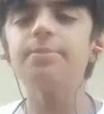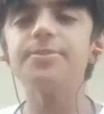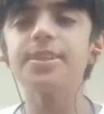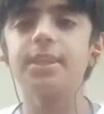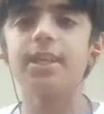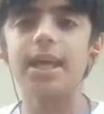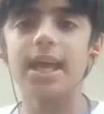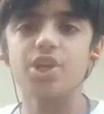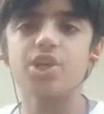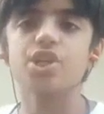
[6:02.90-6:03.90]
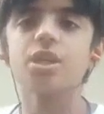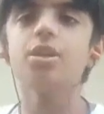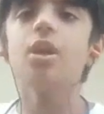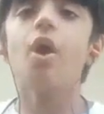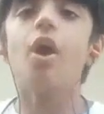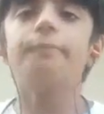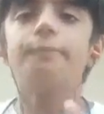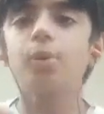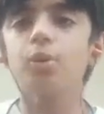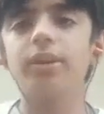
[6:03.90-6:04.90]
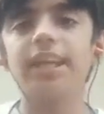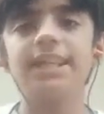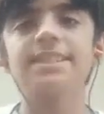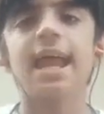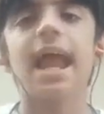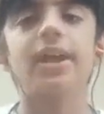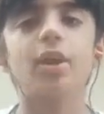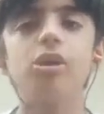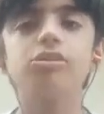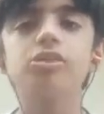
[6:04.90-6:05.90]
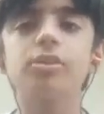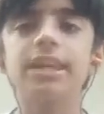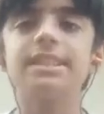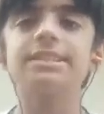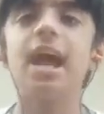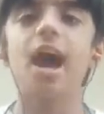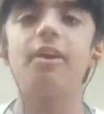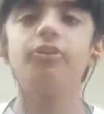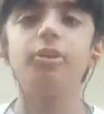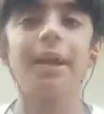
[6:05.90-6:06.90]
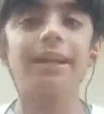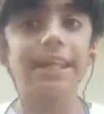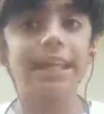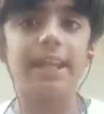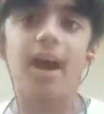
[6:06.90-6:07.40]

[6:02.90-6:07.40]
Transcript: in the digestion of proteins and also kills harmful bacteria.